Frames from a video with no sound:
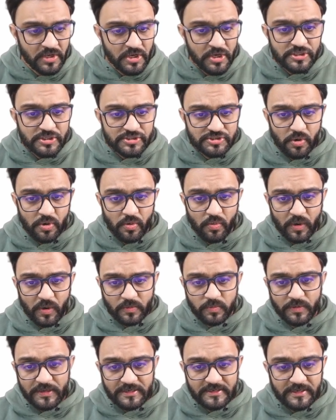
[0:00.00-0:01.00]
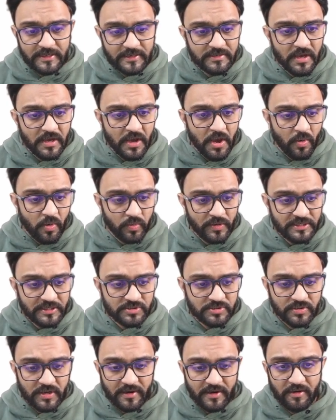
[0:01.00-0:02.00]
So what we did, we
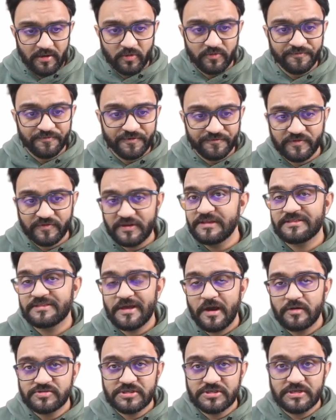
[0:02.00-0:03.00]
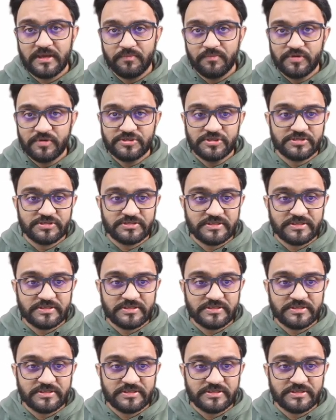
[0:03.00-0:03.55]
took around 15,000 images